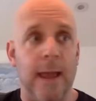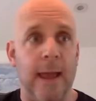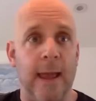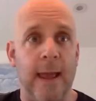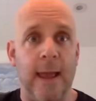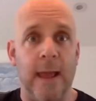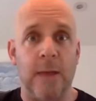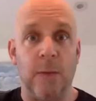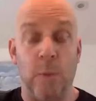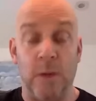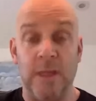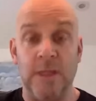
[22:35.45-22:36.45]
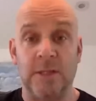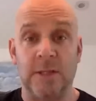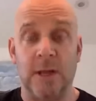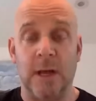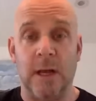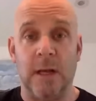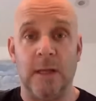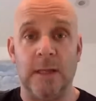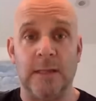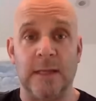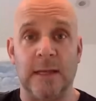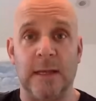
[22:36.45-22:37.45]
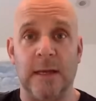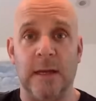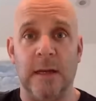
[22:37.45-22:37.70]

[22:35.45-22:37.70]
and when he saw it, he's like,